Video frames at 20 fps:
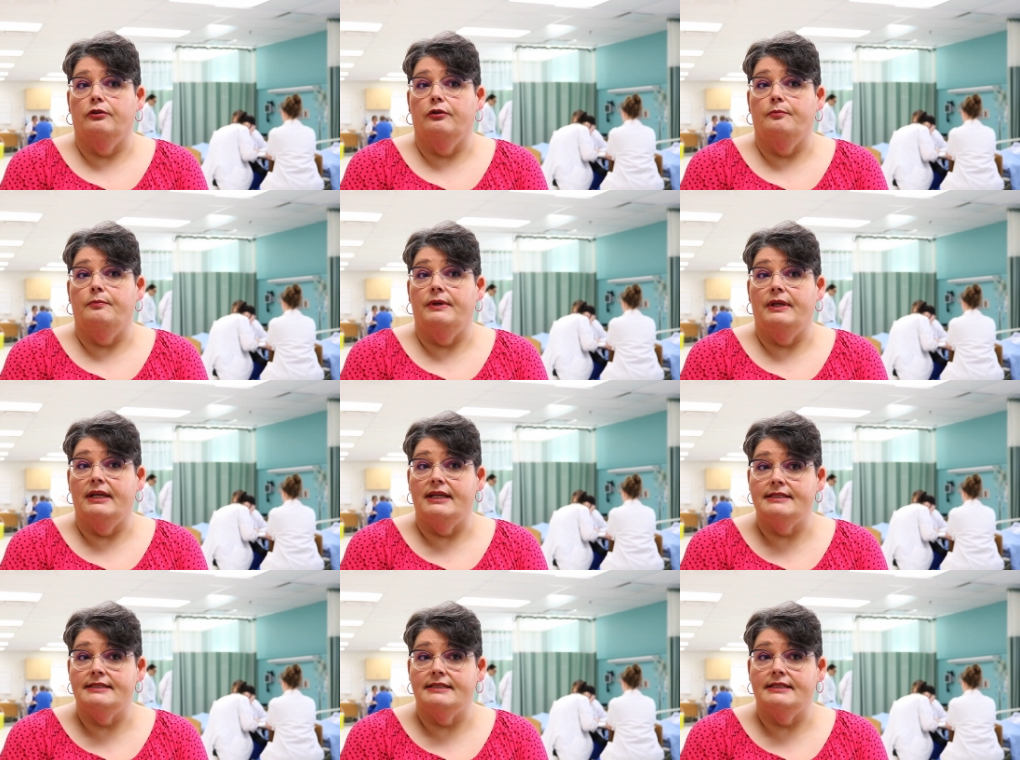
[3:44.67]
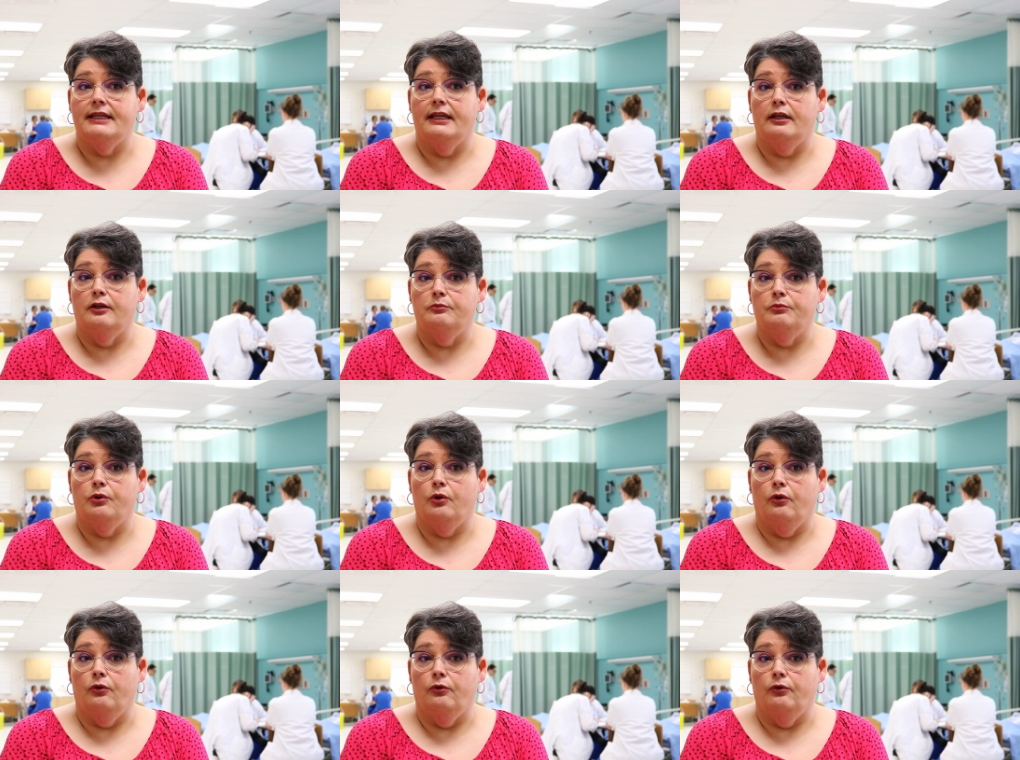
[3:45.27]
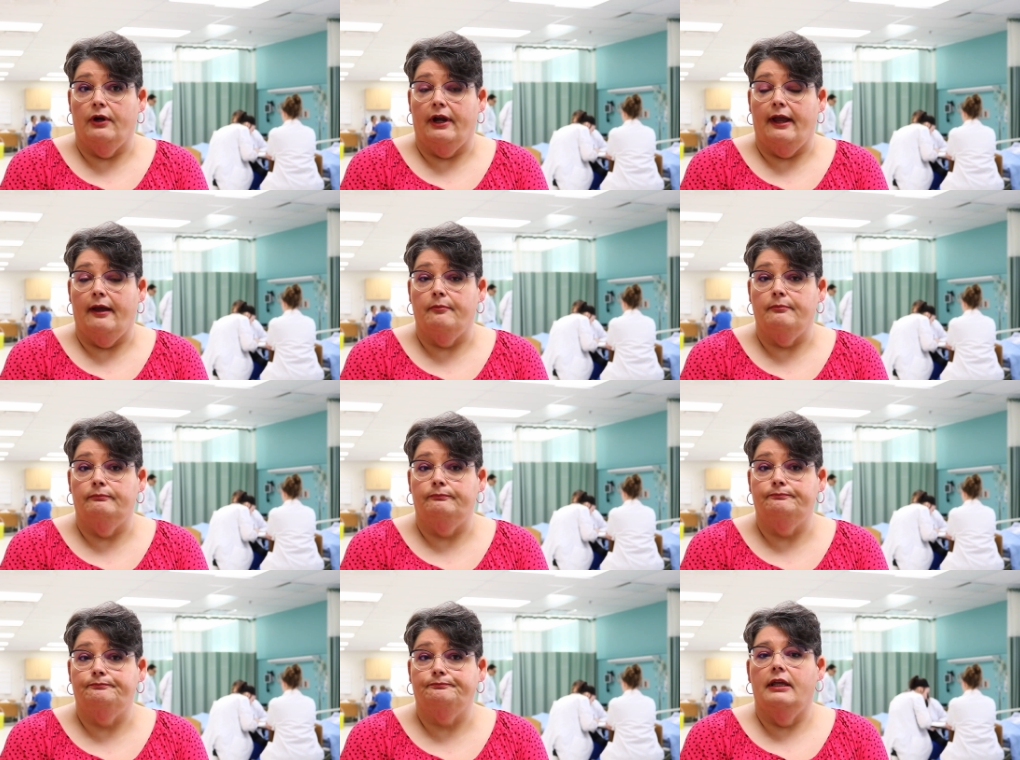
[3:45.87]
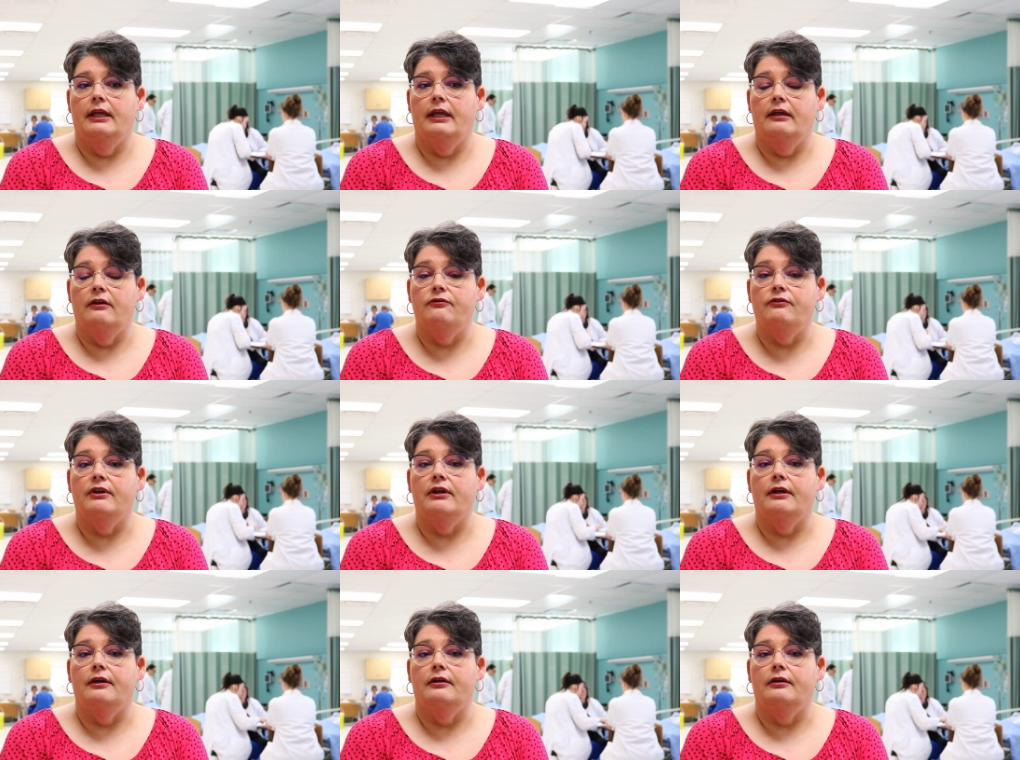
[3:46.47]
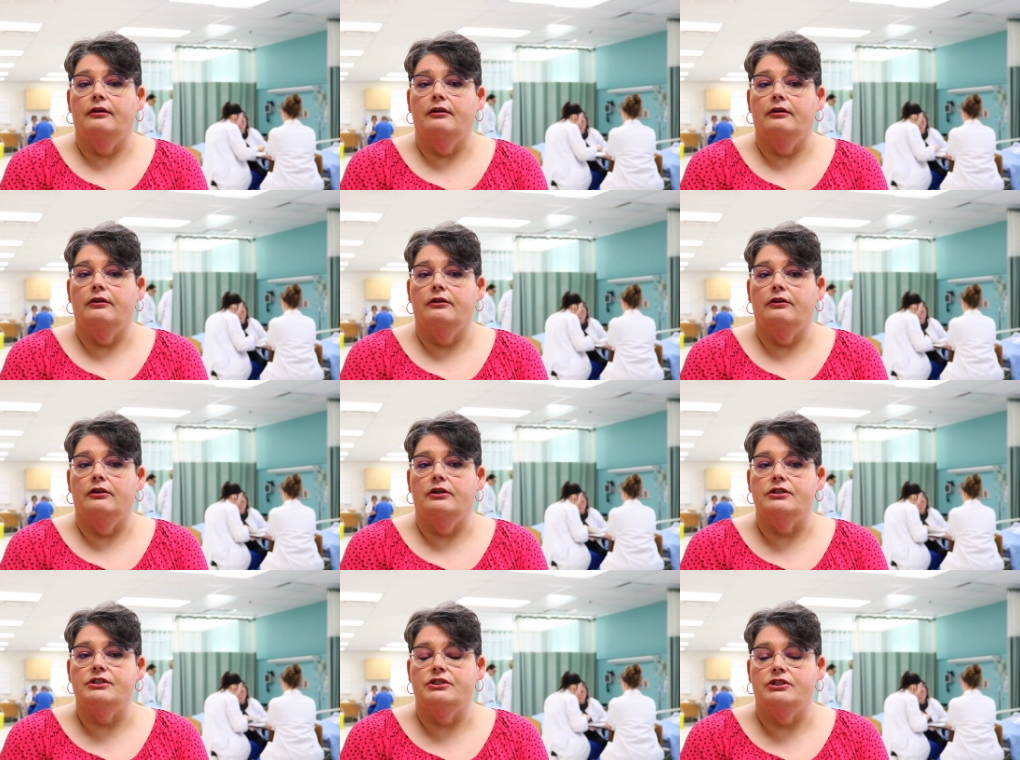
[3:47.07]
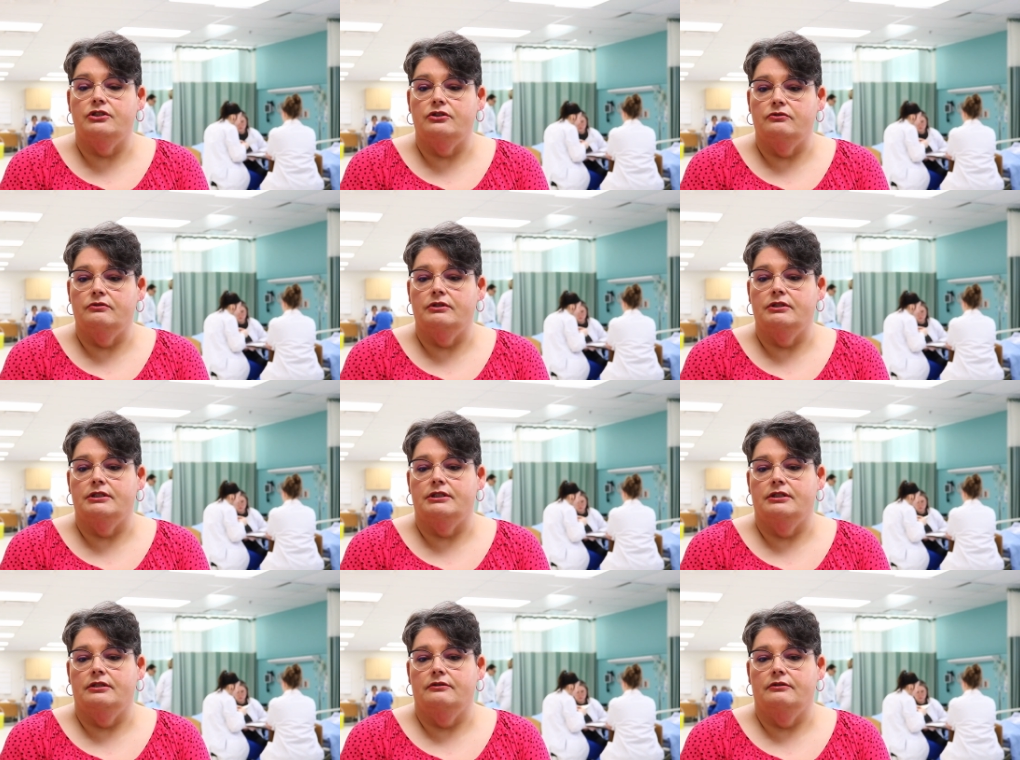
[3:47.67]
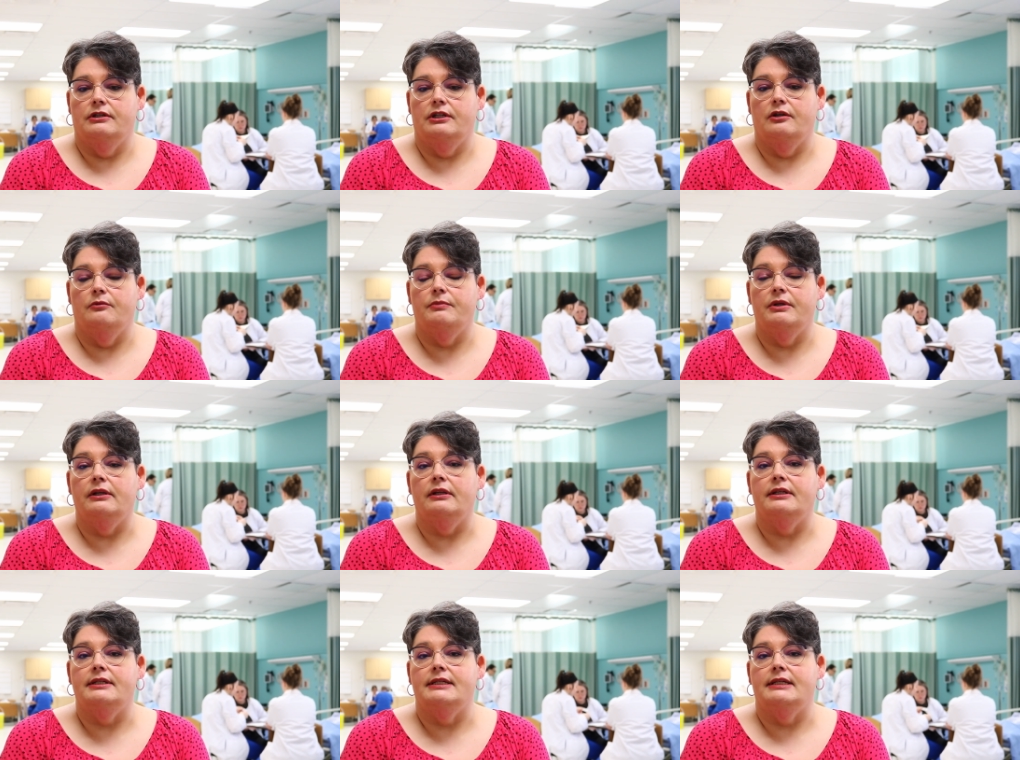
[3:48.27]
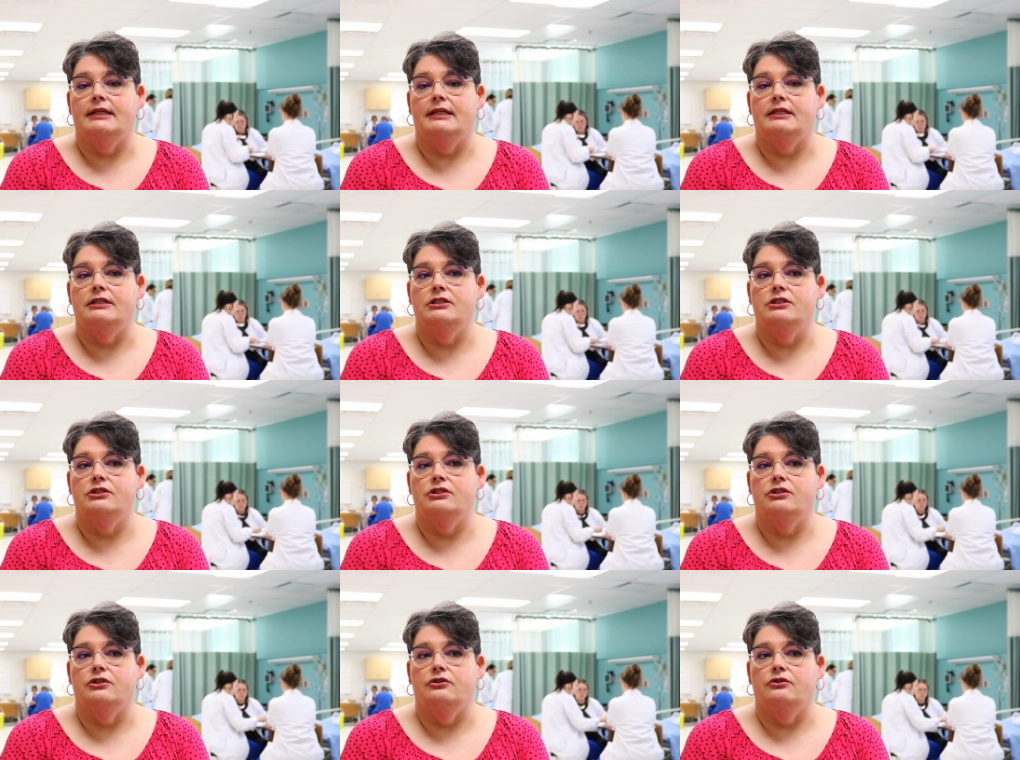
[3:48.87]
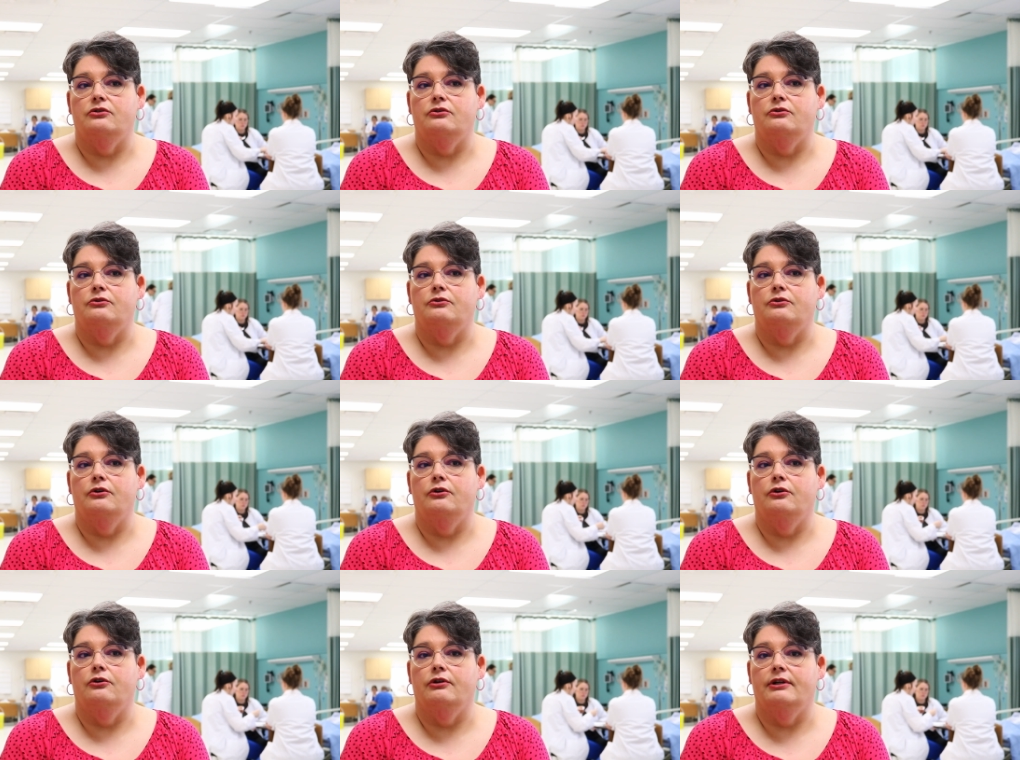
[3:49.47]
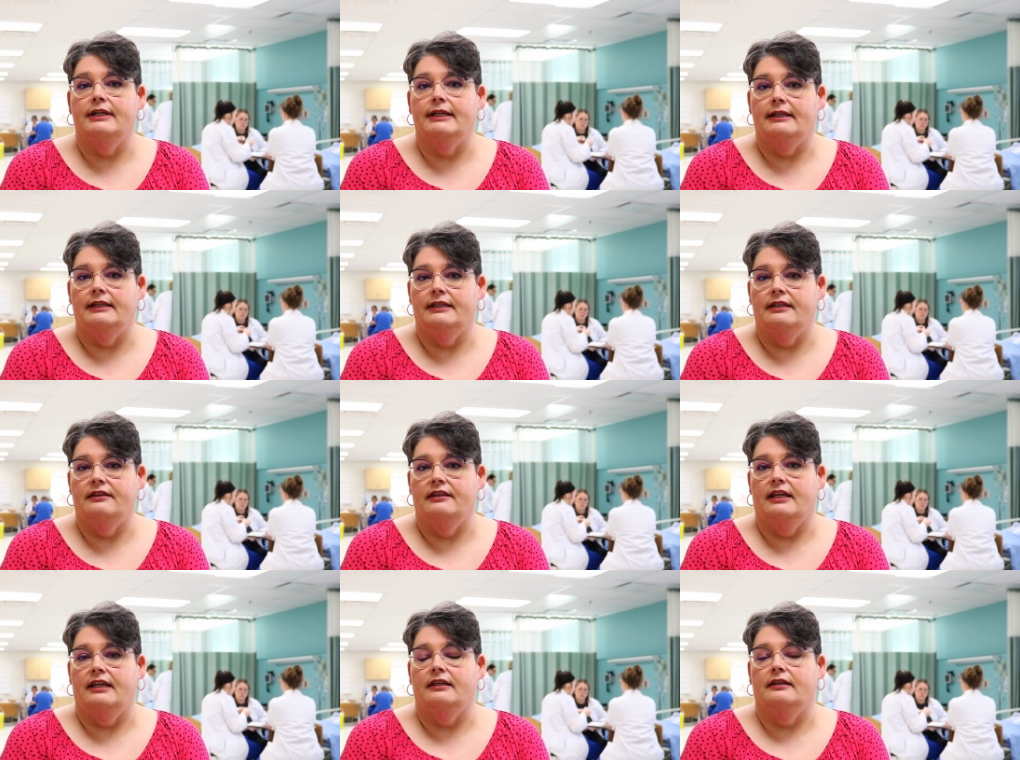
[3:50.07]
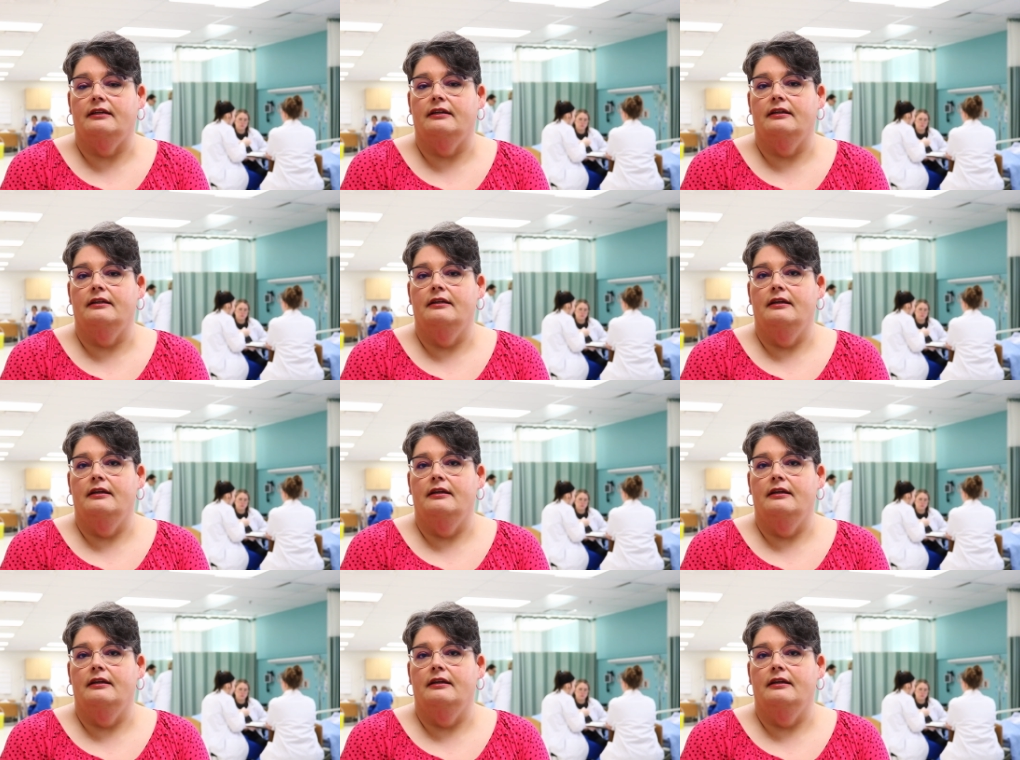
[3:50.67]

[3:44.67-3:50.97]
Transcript: The BSCN program give the student the ability to critically think